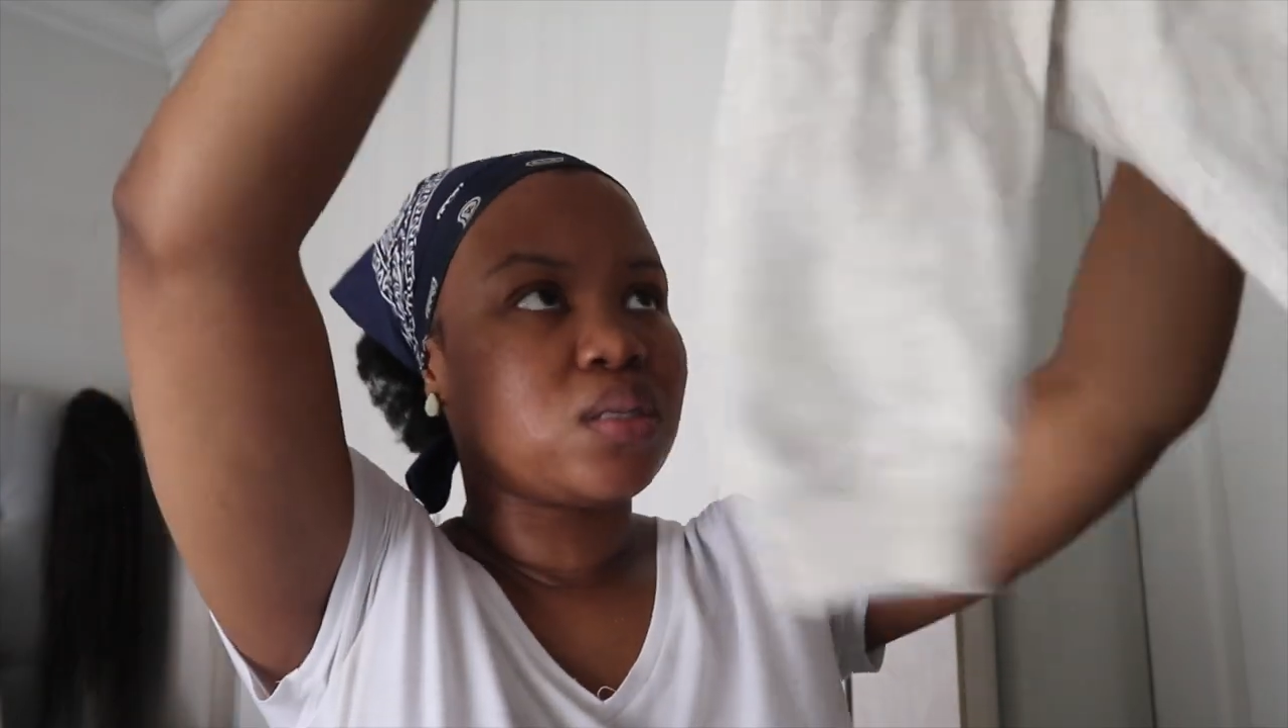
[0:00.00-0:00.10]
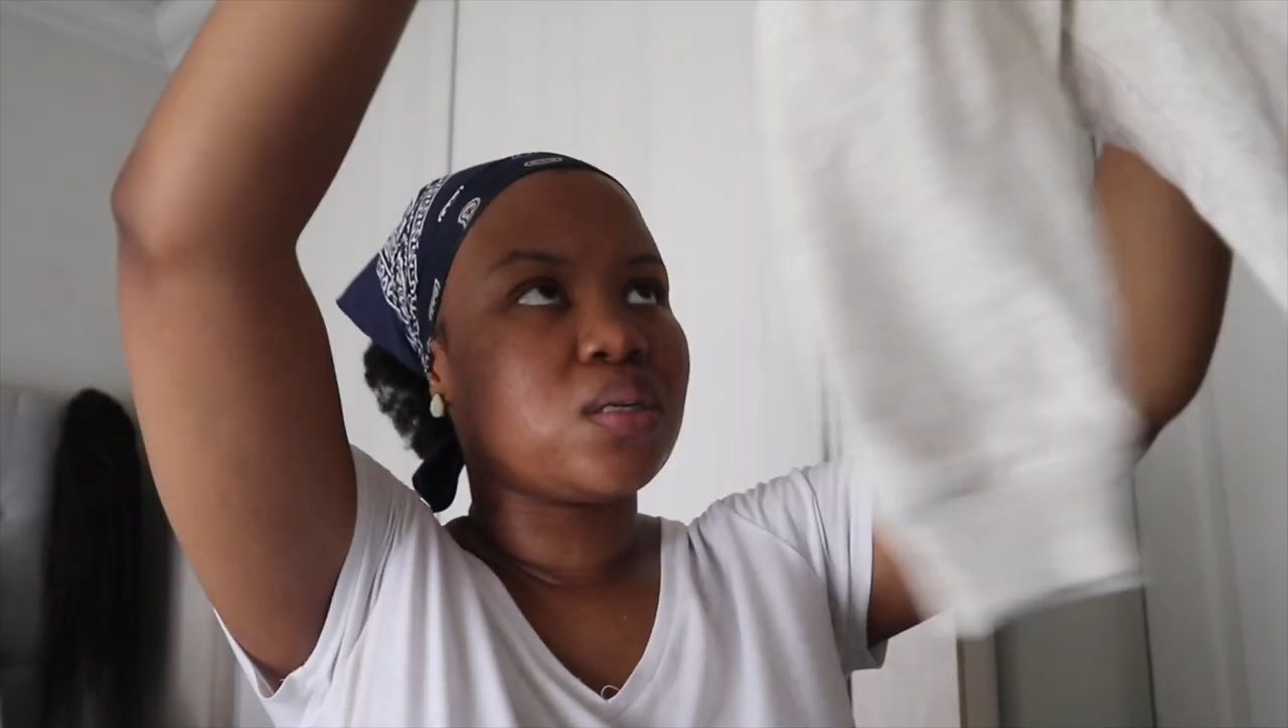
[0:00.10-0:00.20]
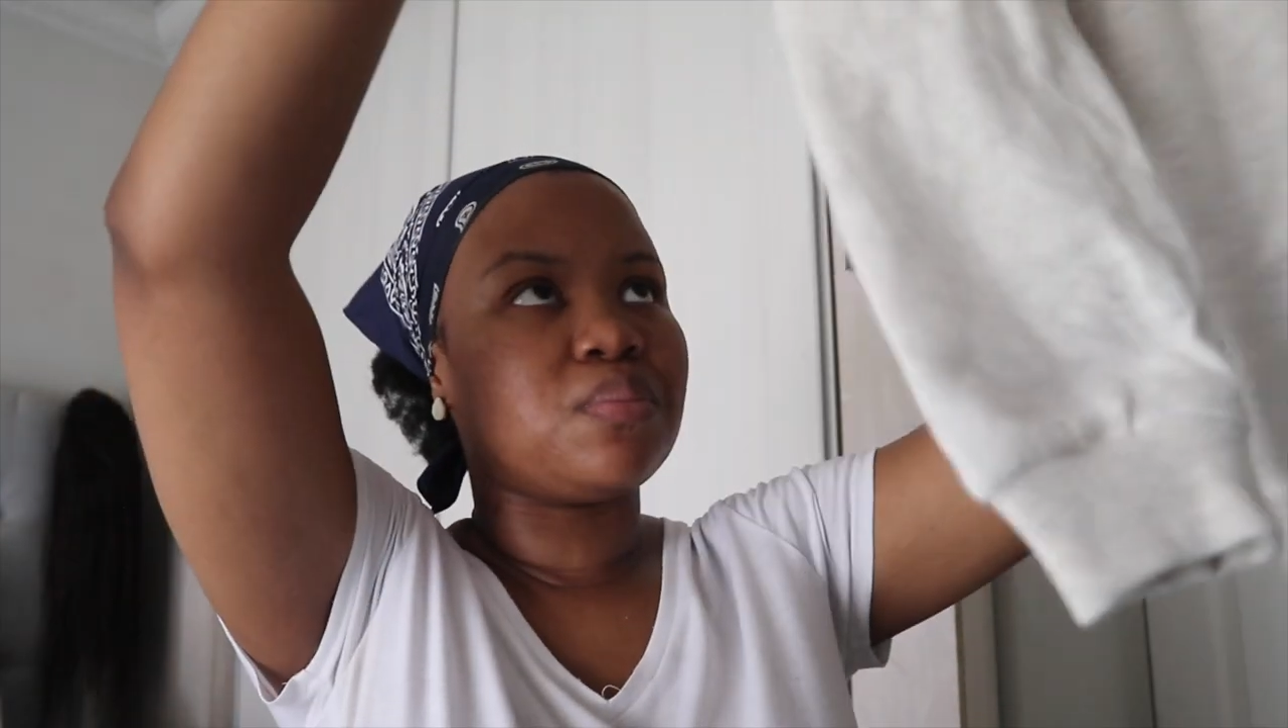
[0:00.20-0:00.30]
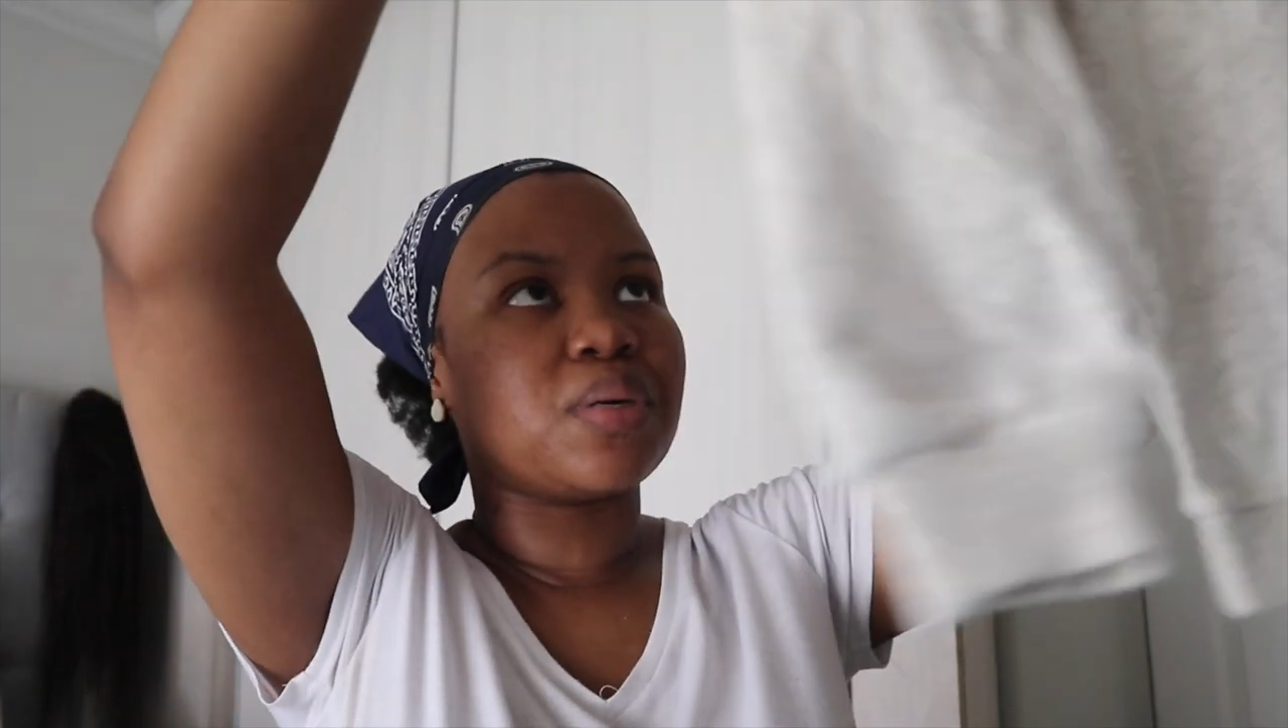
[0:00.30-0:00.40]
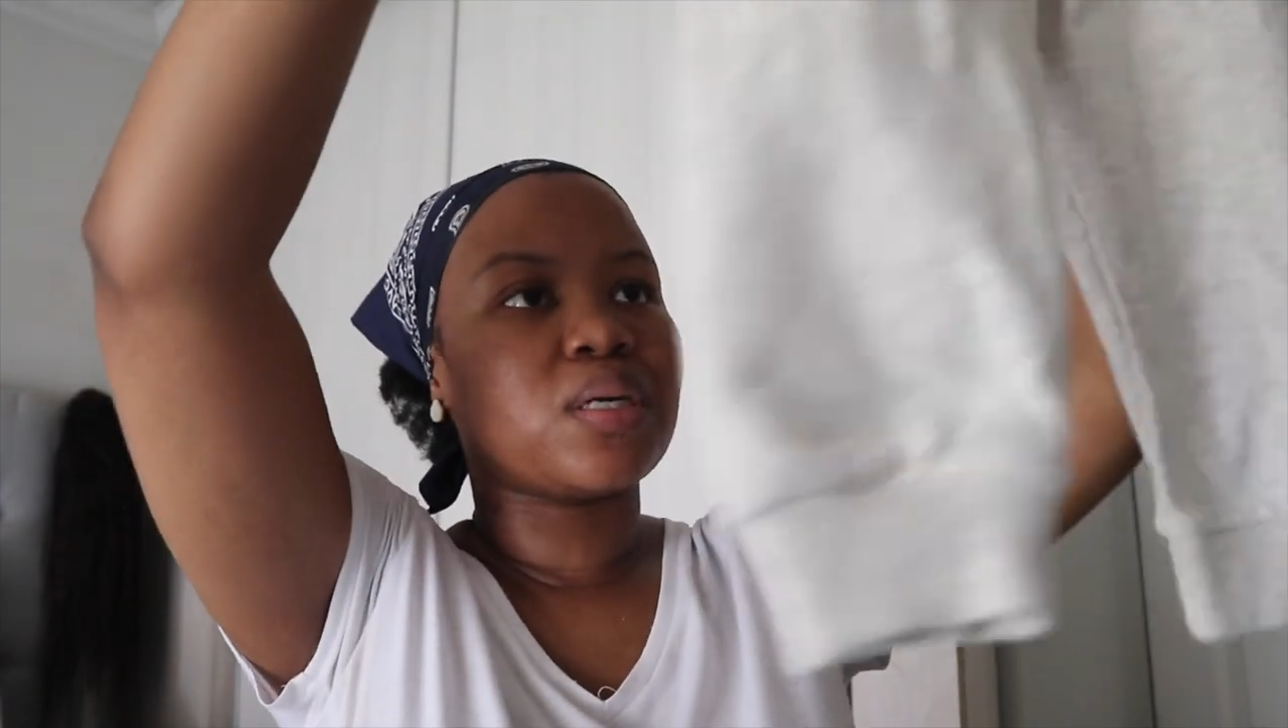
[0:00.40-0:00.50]
in
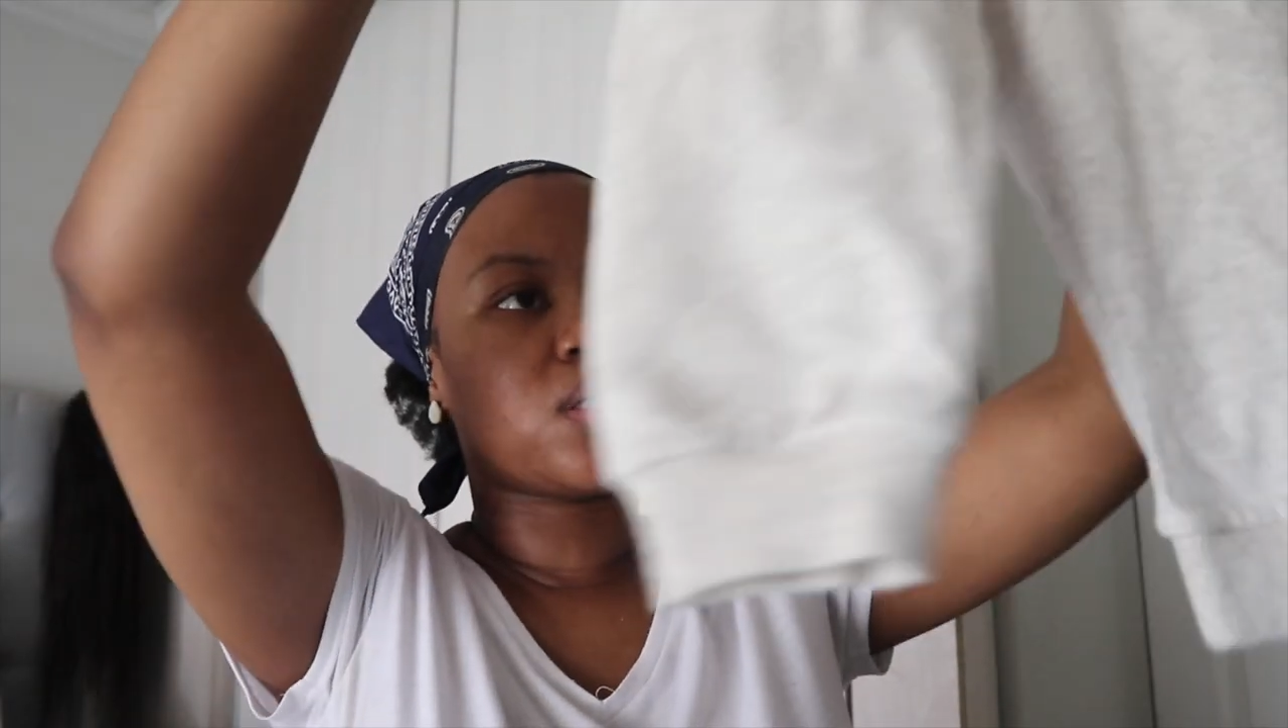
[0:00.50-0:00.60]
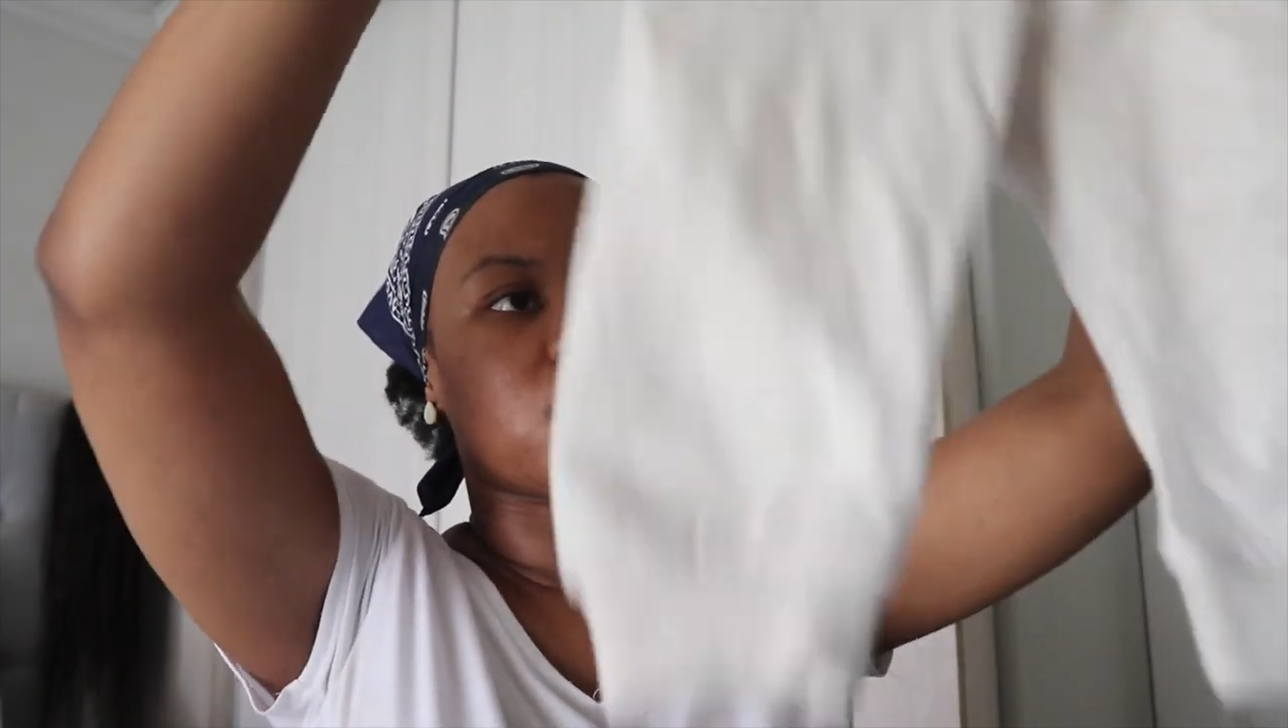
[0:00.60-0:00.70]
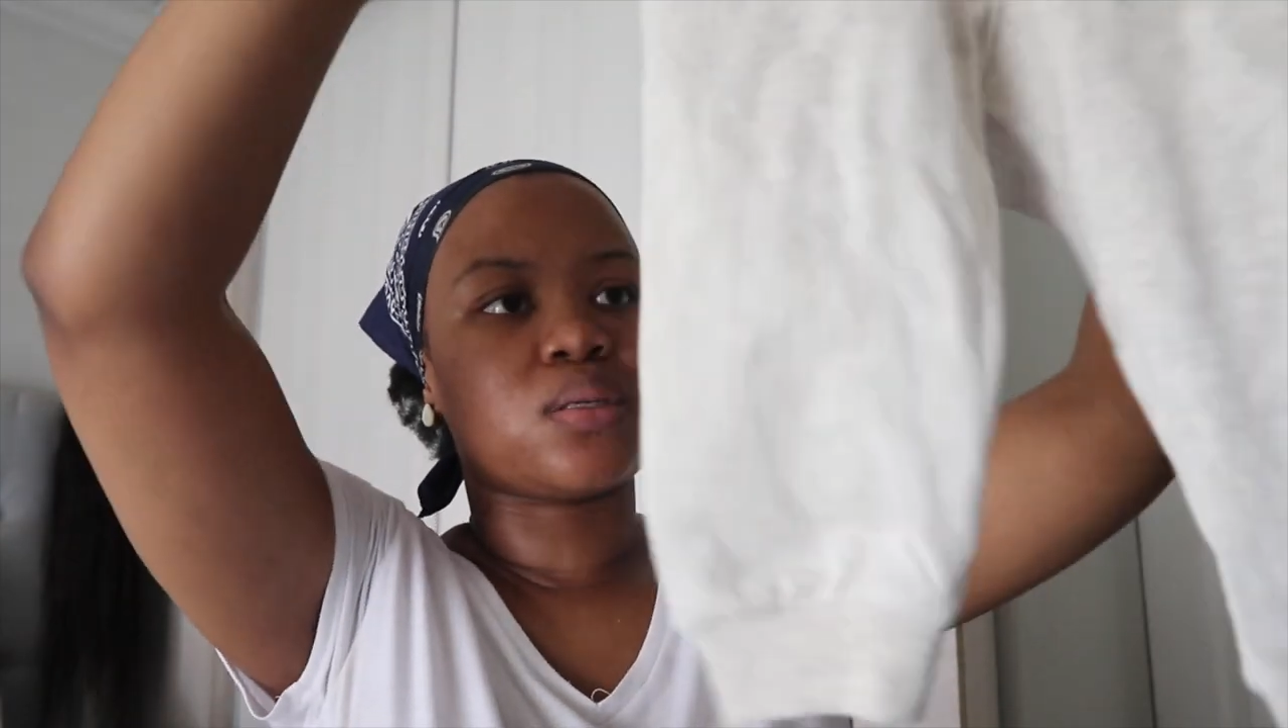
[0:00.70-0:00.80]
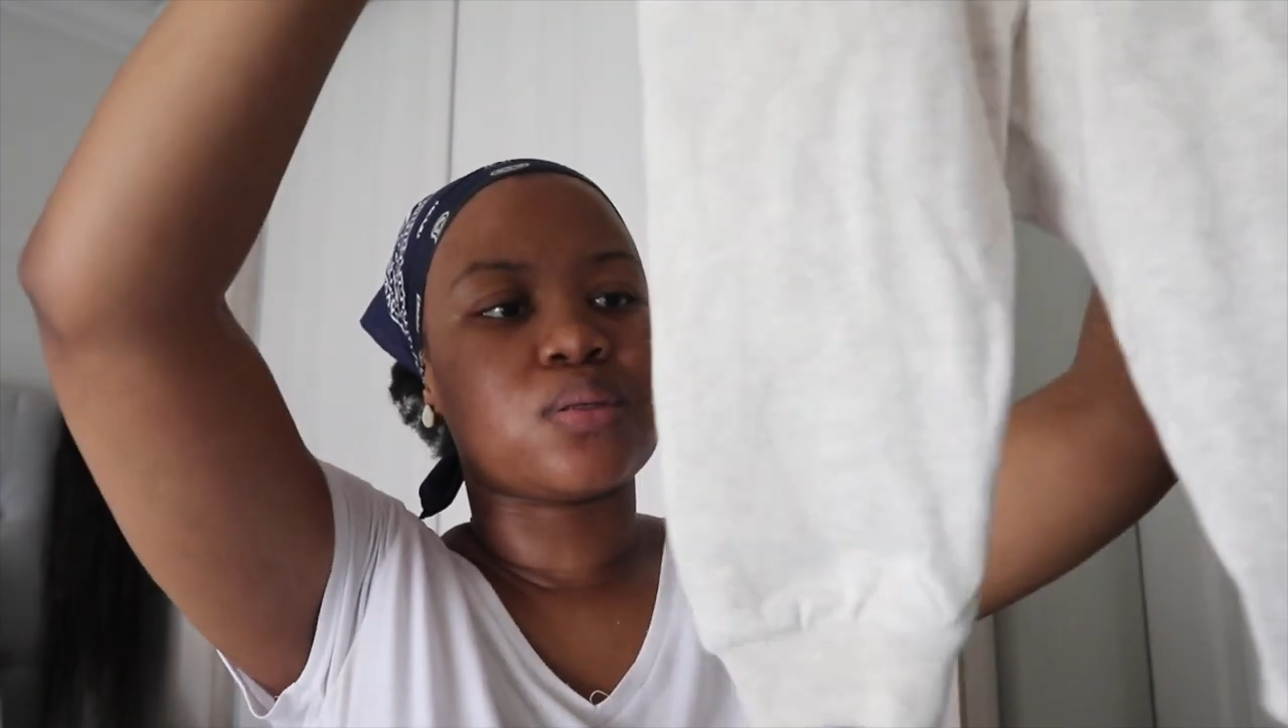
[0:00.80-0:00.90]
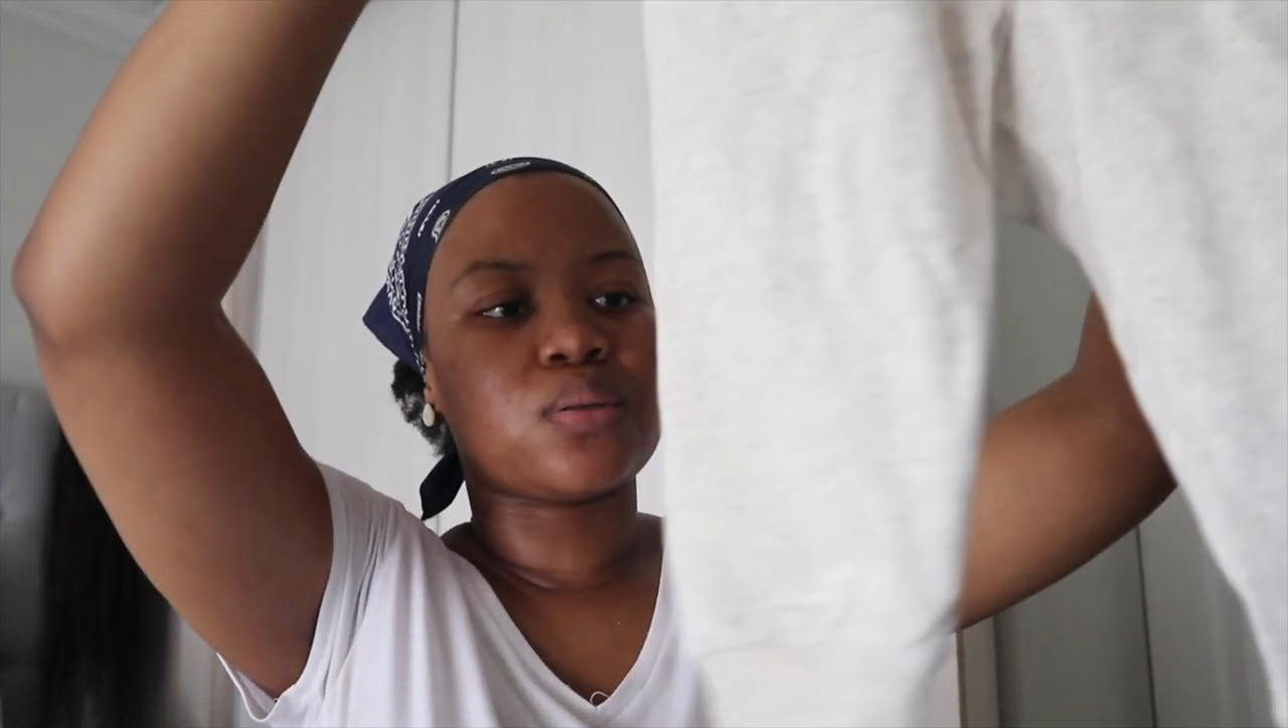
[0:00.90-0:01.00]
a bigger size